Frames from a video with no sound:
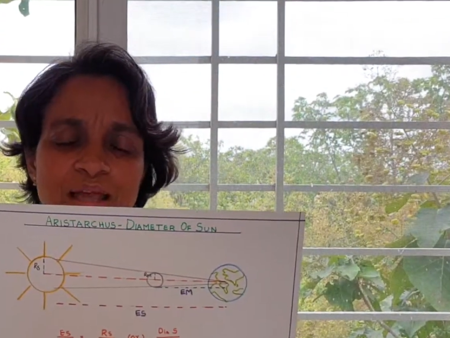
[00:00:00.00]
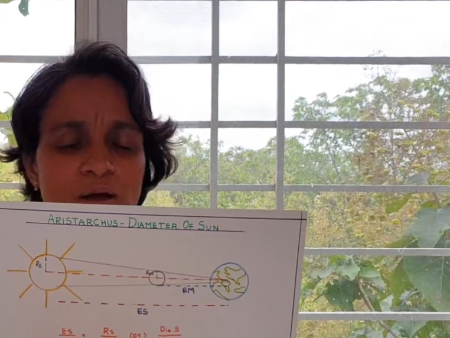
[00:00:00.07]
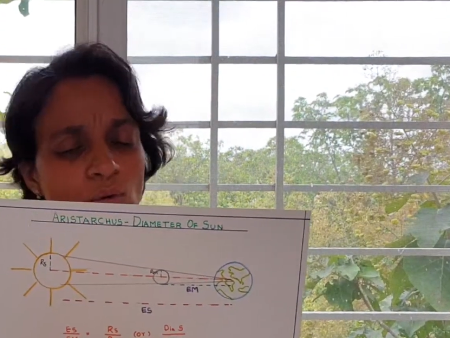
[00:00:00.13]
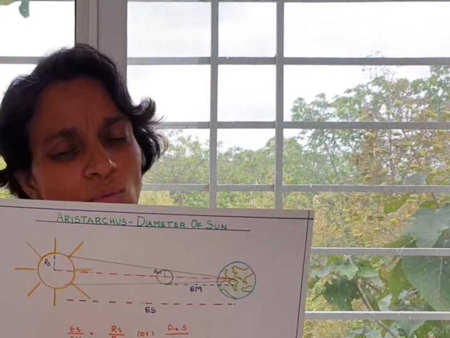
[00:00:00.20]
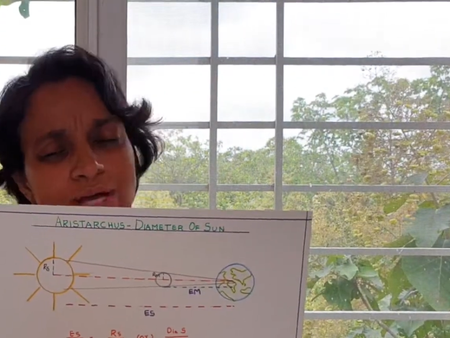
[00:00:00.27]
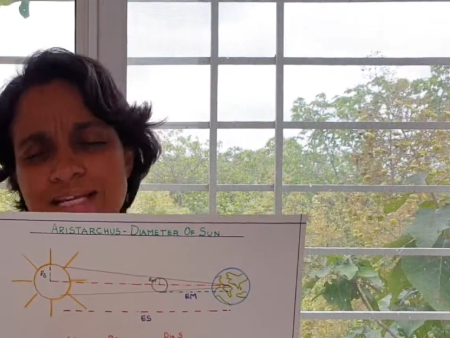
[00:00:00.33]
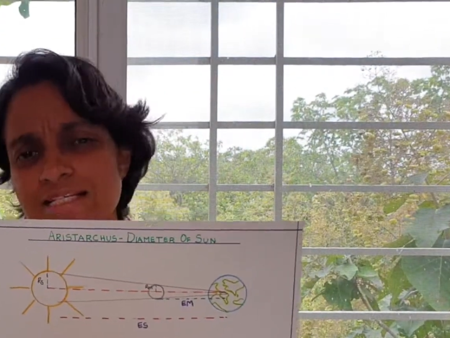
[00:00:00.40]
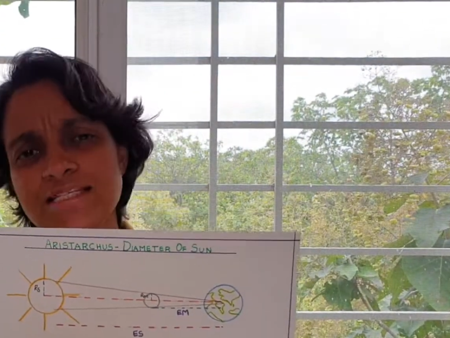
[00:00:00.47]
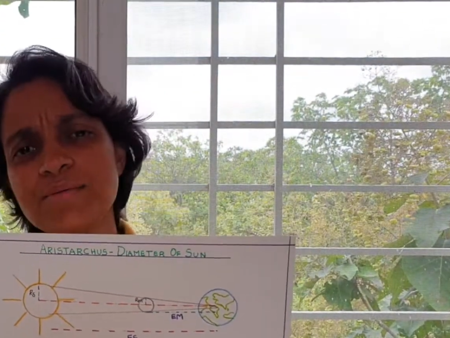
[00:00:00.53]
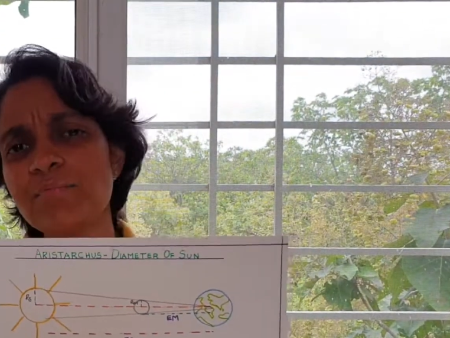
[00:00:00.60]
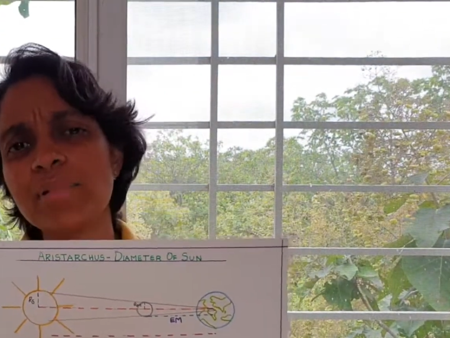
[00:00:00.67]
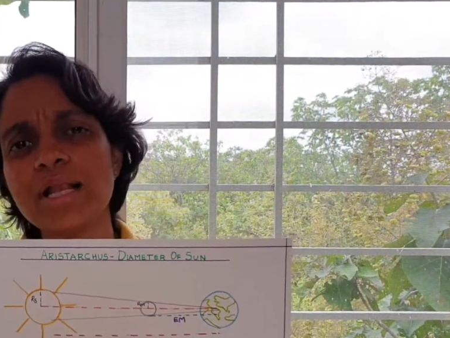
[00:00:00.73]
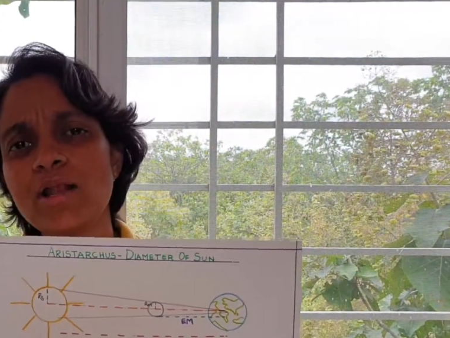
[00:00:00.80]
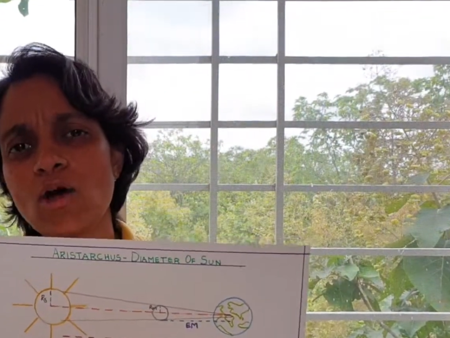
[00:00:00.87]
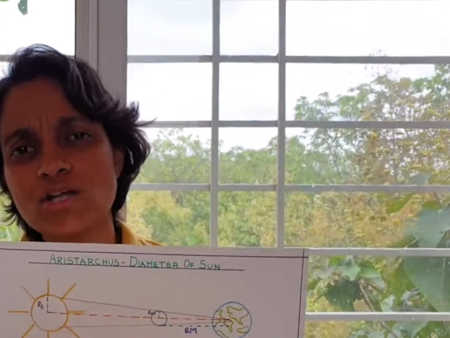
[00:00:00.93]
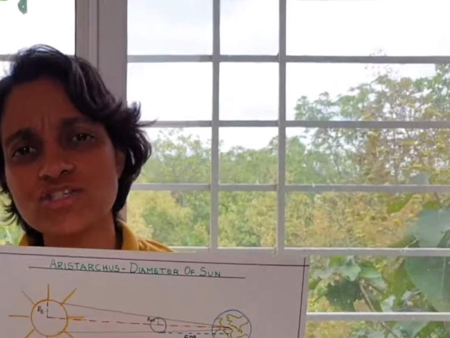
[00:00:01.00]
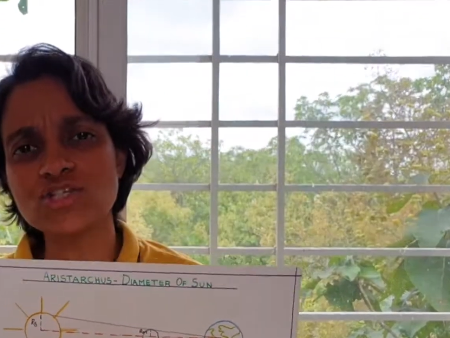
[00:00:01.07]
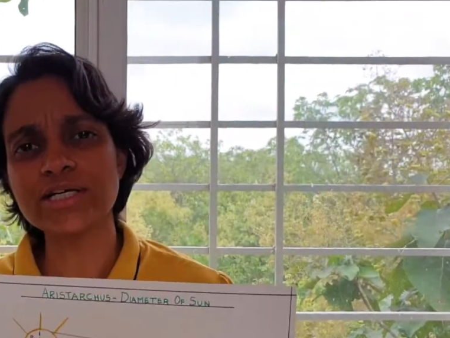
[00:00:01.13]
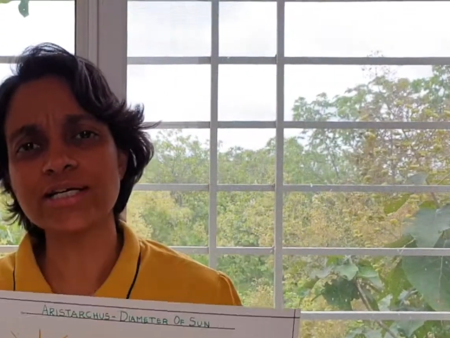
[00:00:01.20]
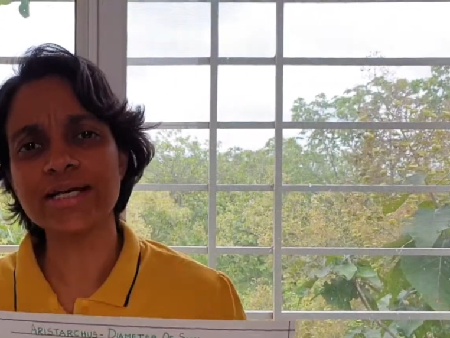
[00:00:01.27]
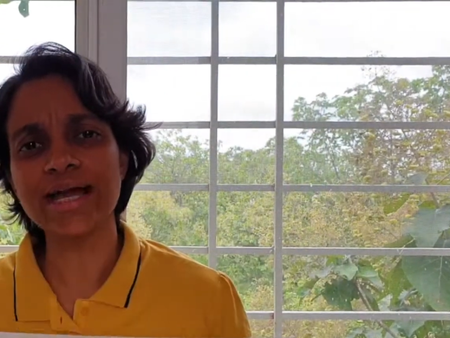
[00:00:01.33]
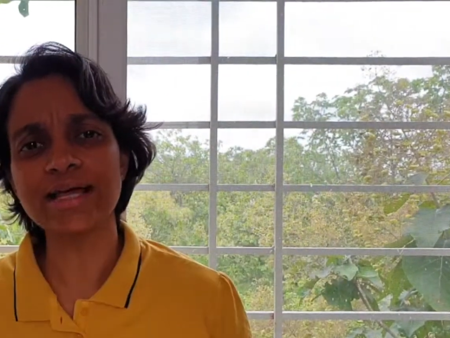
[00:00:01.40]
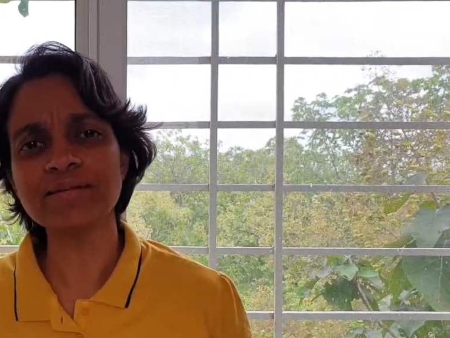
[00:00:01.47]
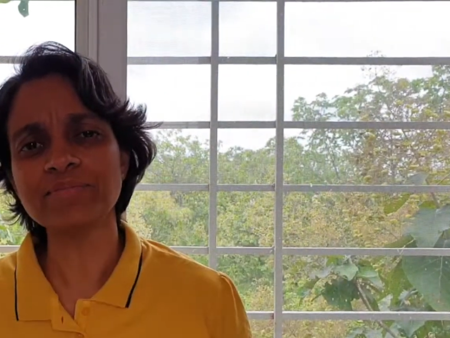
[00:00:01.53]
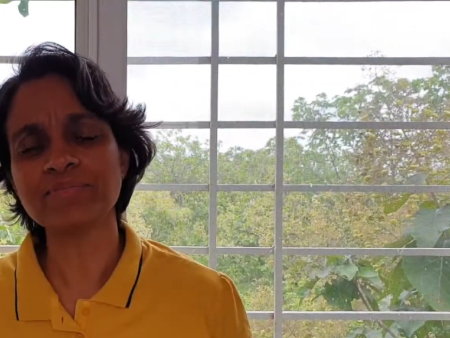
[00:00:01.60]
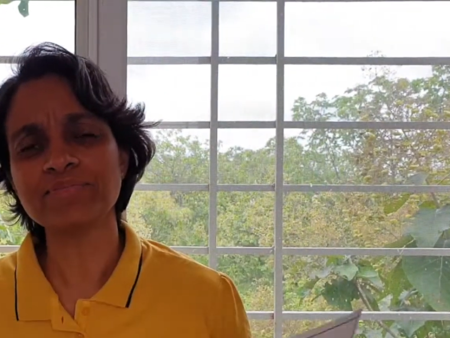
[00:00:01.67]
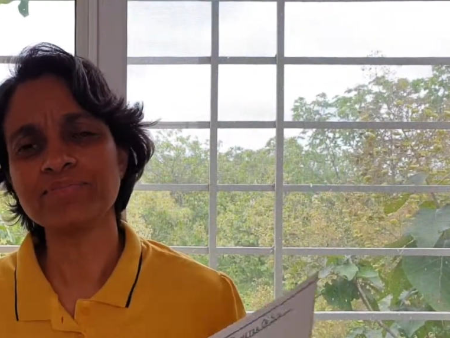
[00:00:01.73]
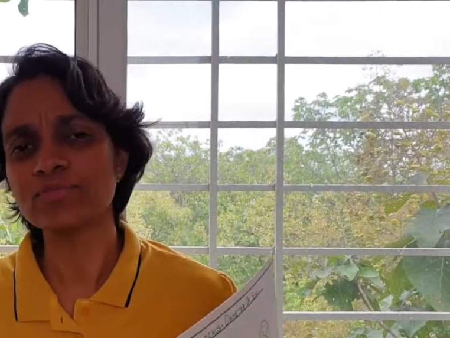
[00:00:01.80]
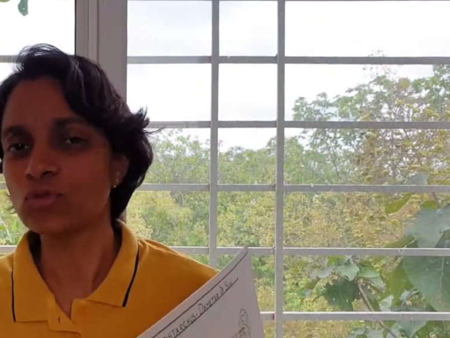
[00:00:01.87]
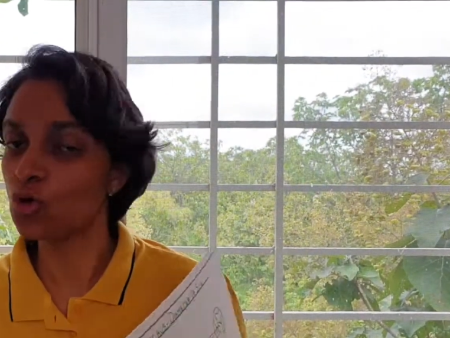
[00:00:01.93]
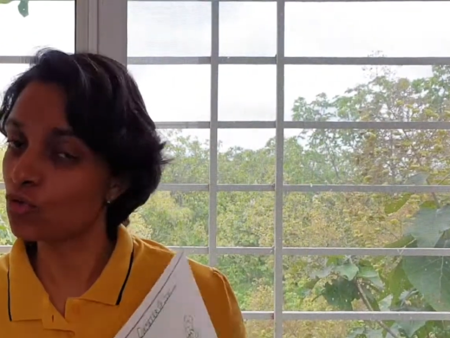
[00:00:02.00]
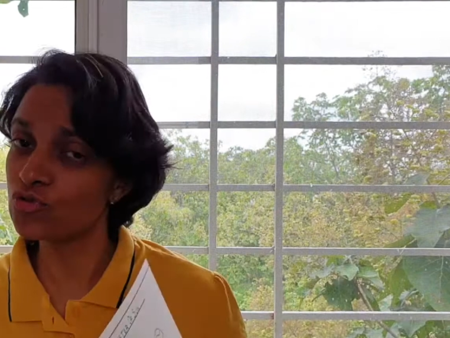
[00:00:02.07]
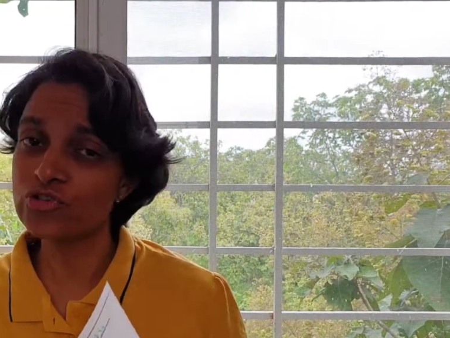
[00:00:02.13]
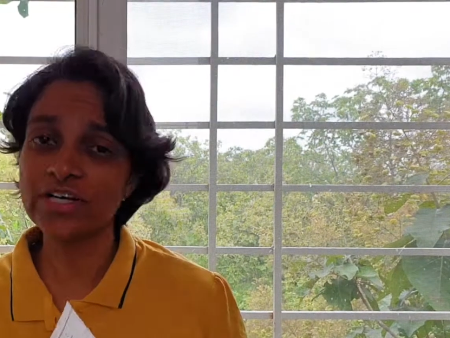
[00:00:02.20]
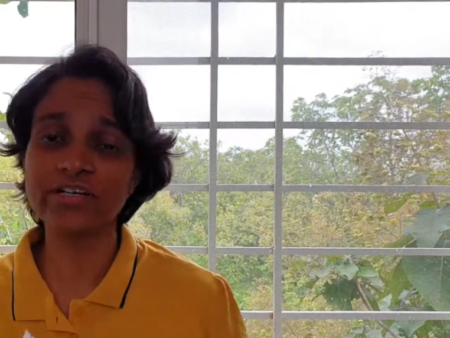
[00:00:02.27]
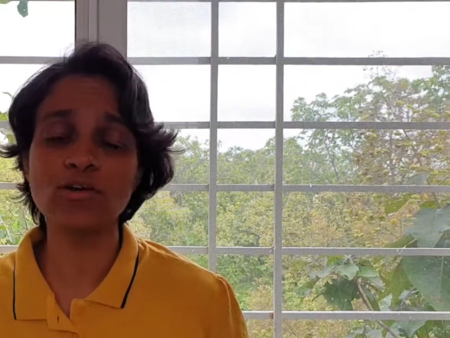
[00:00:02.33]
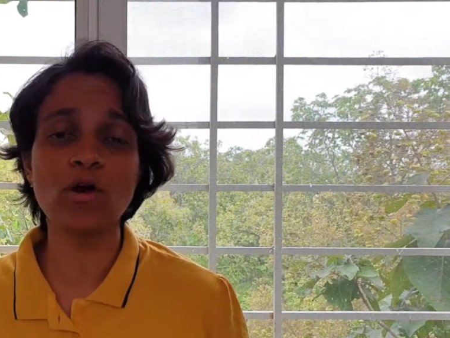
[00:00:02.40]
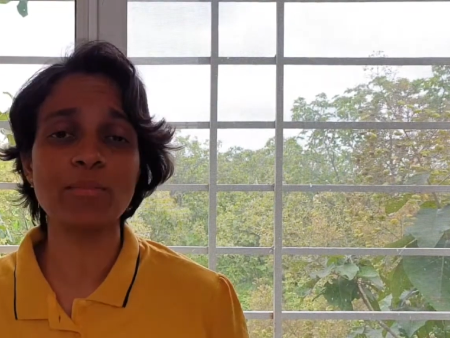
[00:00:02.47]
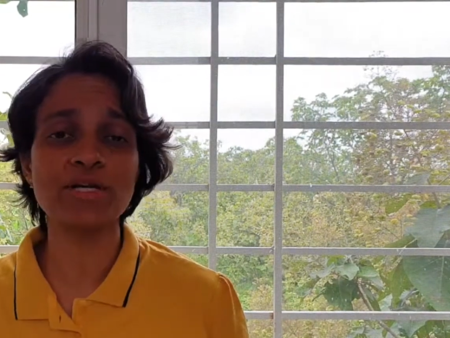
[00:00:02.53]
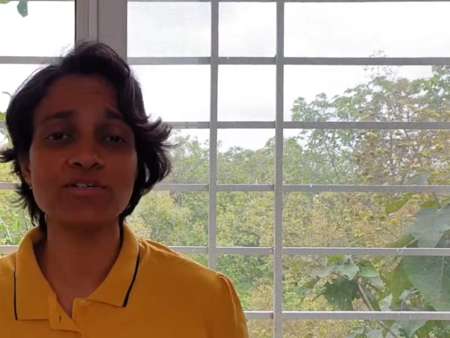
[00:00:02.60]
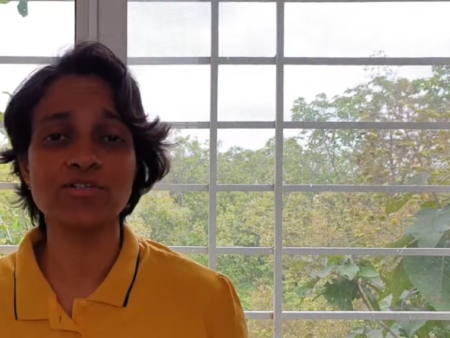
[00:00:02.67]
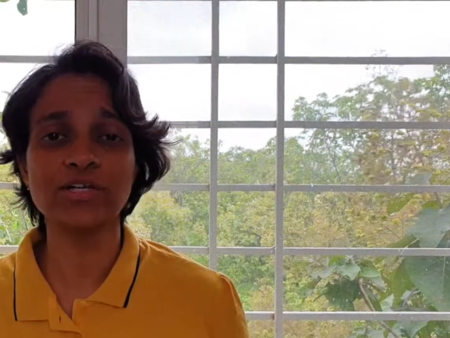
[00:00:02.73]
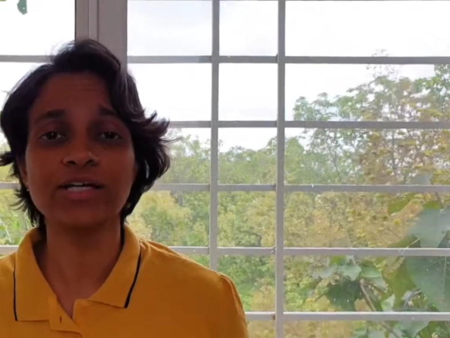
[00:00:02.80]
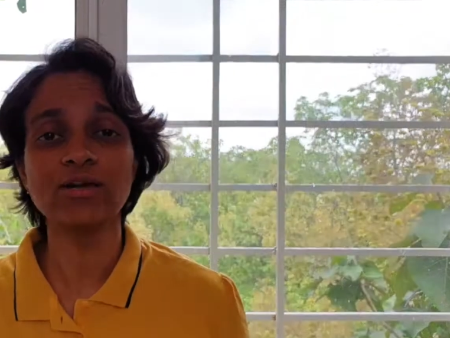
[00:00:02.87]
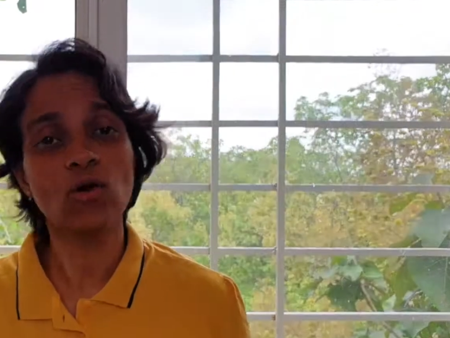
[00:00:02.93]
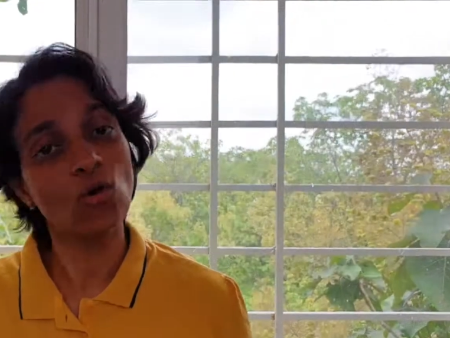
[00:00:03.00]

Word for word: Very simple logic again. No trigonometry,